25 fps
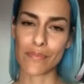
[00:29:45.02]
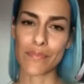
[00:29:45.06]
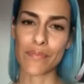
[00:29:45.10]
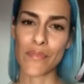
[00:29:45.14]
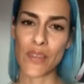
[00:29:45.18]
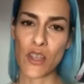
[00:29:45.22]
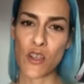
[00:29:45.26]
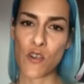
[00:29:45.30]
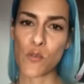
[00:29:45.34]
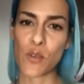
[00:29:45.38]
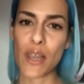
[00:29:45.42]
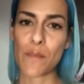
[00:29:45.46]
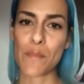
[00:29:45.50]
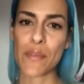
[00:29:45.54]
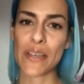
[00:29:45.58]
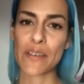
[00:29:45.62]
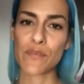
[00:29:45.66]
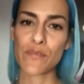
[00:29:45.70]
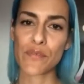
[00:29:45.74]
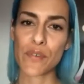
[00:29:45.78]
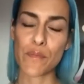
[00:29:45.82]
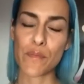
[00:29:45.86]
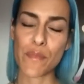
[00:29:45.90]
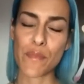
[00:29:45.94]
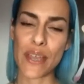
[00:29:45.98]
Well, I
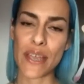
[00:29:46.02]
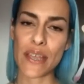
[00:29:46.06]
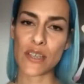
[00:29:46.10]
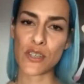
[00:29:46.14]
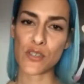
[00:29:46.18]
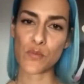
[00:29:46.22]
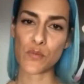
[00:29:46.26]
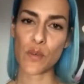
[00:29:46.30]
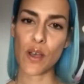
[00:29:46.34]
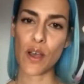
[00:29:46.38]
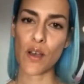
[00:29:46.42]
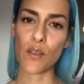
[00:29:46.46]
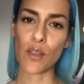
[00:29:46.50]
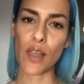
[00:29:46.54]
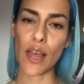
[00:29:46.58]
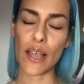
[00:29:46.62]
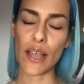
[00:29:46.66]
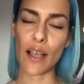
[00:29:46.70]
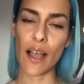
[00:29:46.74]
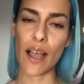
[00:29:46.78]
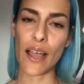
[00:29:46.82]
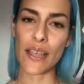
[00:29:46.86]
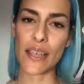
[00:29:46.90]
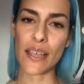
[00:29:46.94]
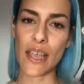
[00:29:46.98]
mean, for me as well, like,
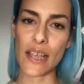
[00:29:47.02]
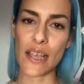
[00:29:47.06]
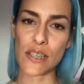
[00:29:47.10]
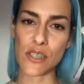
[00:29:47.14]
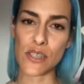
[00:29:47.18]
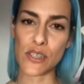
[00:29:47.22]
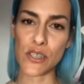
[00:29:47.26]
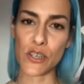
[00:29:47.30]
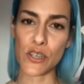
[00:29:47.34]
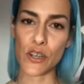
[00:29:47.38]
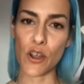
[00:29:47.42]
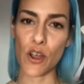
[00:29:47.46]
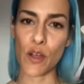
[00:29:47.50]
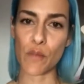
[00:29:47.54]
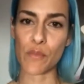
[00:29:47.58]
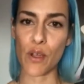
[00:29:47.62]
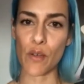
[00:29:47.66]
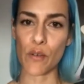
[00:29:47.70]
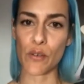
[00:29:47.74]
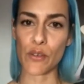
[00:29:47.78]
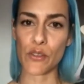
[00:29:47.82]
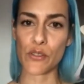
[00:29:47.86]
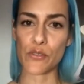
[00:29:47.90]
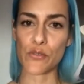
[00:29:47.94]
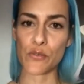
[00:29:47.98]
I guess, I'm
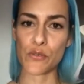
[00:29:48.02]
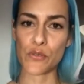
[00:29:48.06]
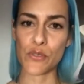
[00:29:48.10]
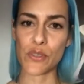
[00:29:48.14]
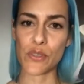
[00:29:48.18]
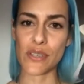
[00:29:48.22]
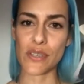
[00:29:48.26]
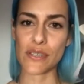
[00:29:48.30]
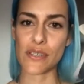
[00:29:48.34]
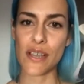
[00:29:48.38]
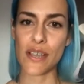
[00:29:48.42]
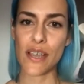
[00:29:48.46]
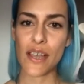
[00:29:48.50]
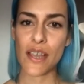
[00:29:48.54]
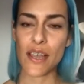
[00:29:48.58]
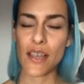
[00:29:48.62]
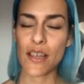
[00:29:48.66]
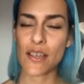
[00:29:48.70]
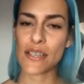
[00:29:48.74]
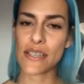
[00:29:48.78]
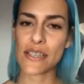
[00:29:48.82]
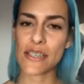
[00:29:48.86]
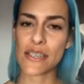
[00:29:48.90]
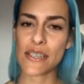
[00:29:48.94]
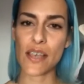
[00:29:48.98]
going through this
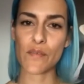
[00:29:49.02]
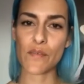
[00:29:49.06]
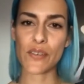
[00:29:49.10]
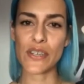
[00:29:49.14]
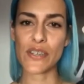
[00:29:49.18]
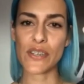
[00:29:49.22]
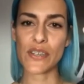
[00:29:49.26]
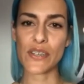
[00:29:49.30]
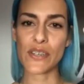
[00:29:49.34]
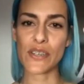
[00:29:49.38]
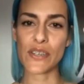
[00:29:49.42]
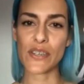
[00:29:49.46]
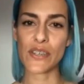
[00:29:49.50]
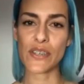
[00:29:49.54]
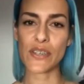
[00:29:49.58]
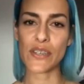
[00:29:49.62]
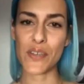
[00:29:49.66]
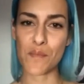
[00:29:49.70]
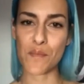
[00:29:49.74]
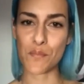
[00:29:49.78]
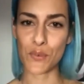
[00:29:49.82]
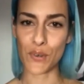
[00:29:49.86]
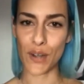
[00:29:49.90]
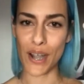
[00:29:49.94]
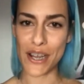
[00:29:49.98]

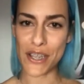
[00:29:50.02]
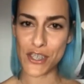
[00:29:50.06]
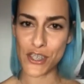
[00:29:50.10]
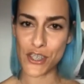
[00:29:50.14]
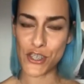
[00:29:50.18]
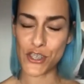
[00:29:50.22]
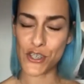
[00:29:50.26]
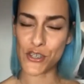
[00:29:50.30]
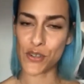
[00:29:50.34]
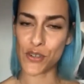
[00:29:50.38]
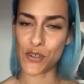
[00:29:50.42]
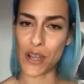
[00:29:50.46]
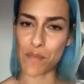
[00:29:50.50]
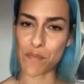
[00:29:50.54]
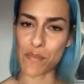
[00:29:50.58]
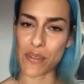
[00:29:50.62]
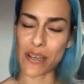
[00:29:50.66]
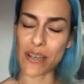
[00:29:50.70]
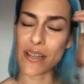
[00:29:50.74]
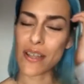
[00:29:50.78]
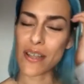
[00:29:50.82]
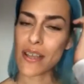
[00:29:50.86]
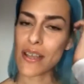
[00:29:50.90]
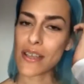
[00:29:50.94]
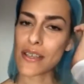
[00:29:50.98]
75-year braces
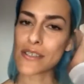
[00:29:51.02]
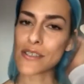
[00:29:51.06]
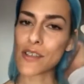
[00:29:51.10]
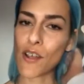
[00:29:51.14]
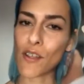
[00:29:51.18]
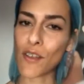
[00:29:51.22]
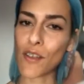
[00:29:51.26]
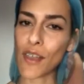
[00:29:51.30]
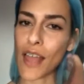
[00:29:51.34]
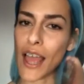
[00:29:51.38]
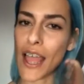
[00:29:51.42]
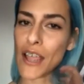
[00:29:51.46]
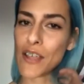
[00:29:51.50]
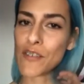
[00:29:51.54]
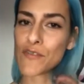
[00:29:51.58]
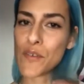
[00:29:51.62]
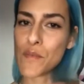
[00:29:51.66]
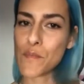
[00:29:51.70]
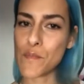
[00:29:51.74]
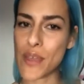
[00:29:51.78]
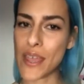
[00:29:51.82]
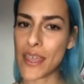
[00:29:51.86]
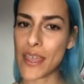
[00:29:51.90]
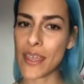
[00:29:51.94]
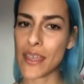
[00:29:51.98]
treatment. So, like, for
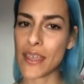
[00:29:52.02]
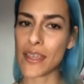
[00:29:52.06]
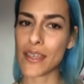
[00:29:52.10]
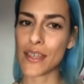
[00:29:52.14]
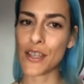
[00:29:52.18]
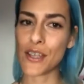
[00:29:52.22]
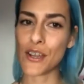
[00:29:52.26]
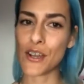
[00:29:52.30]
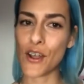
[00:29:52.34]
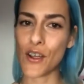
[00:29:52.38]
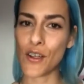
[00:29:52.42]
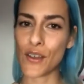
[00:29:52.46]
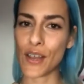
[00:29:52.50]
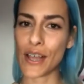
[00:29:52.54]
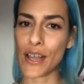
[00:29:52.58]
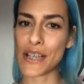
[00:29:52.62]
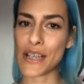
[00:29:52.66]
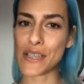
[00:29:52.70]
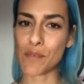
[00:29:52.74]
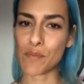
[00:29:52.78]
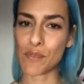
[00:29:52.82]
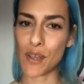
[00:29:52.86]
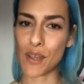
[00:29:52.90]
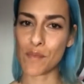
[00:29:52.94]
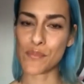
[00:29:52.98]
me, like,
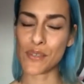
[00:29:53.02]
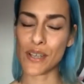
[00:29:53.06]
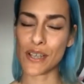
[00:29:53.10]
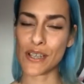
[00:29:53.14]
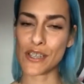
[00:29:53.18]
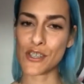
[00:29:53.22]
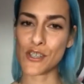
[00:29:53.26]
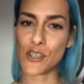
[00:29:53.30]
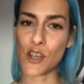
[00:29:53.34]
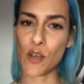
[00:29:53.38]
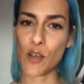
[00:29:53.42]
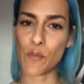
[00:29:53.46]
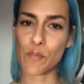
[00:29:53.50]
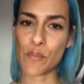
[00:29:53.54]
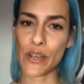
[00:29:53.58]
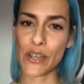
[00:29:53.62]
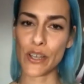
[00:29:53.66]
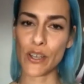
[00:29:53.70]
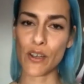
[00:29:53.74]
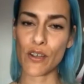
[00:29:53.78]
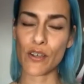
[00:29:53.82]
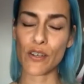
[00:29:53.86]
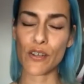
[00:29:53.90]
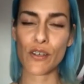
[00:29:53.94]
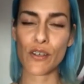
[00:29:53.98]
sometimes I stop and I
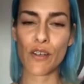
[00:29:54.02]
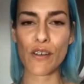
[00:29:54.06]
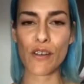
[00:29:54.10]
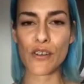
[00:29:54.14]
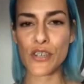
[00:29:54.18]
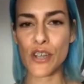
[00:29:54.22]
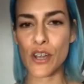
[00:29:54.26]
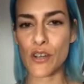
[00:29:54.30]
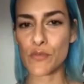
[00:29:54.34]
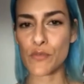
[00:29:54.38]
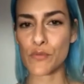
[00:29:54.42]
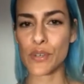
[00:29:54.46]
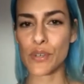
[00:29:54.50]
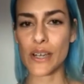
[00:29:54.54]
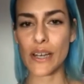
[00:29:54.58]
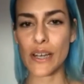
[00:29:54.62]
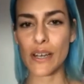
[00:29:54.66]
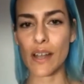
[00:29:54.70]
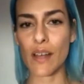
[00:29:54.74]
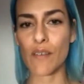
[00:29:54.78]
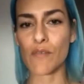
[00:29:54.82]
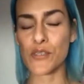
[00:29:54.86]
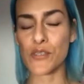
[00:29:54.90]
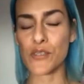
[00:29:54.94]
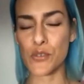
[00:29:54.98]
go, gosh, I'd really
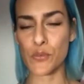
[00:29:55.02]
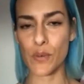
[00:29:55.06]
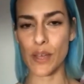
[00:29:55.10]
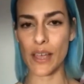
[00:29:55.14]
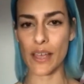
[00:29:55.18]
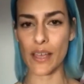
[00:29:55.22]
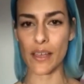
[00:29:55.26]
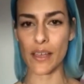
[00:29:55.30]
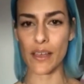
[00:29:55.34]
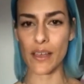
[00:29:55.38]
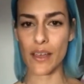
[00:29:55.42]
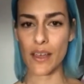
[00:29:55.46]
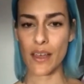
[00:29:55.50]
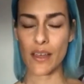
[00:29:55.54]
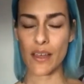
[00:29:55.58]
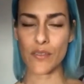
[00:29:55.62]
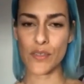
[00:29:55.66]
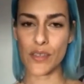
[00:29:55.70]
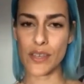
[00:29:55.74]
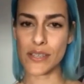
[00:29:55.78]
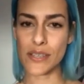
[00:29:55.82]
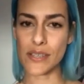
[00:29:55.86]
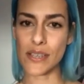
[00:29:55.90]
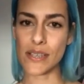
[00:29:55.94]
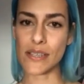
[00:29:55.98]
love to wear
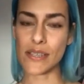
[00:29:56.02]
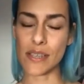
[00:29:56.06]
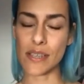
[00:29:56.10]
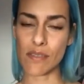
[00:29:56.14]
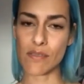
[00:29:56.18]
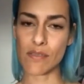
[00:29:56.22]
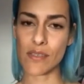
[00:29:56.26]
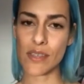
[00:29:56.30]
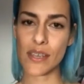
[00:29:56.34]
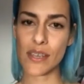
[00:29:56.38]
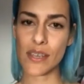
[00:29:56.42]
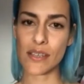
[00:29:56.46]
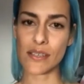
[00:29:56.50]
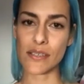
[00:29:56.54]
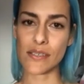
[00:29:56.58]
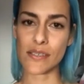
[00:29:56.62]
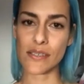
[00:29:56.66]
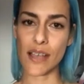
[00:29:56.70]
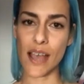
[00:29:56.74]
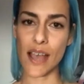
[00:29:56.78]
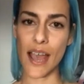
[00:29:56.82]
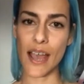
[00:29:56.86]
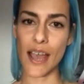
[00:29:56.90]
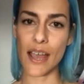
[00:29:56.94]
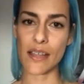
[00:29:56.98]
this, and this.
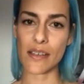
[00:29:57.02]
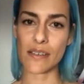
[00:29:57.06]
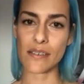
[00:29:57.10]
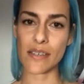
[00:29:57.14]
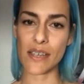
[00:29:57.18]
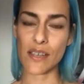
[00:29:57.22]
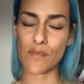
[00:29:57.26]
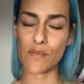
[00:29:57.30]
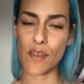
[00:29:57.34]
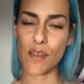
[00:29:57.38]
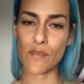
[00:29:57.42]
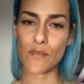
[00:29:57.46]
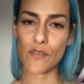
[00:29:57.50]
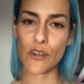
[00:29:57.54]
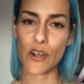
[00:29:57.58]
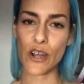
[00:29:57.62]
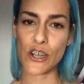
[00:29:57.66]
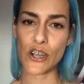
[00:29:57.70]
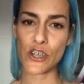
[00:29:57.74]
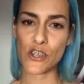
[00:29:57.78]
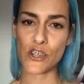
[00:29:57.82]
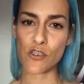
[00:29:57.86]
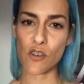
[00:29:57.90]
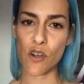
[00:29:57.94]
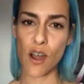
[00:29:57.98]
And if ever I
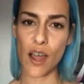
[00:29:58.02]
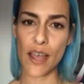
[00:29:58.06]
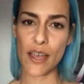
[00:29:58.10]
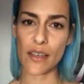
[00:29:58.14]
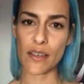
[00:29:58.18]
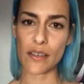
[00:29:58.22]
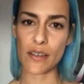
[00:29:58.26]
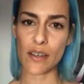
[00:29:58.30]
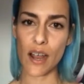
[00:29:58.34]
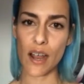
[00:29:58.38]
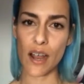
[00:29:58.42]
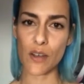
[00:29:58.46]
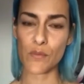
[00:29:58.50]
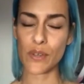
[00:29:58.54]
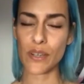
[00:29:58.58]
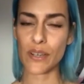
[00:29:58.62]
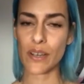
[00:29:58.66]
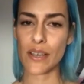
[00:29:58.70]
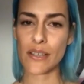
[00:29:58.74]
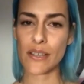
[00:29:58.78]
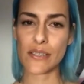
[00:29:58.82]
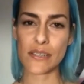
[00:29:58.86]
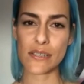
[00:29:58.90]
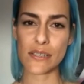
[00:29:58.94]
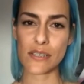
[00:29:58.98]
try it, I
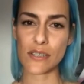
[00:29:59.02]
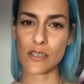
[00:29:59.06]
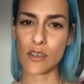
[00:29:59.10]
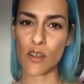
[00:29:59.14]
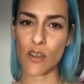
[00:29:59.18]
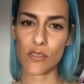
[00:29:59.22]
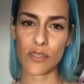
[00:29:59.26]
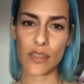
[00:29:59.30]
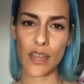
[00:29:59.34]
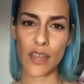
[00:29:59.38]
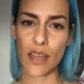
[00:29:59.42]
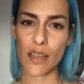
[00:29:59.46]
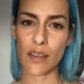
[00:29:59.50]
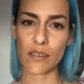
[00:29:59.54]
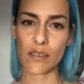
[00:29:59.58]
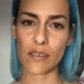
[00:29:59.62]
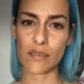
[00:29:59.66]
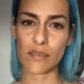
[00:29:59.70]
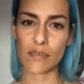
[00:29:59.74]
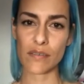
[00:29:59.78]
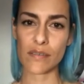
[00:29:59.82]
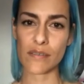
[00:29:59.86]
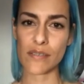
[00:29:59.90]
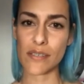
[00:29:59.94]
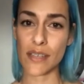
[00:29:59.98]
realize it's not that
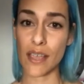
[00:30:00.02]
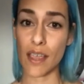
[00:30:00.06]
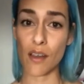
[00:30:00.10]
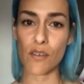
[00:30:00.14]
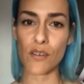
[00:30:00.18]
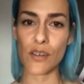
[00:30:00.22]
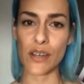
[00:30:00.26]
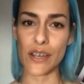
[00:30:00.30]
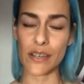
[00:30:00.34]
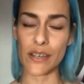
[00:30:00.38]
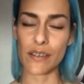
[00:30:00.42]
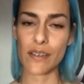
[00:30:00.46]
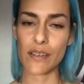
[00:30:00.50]
scary.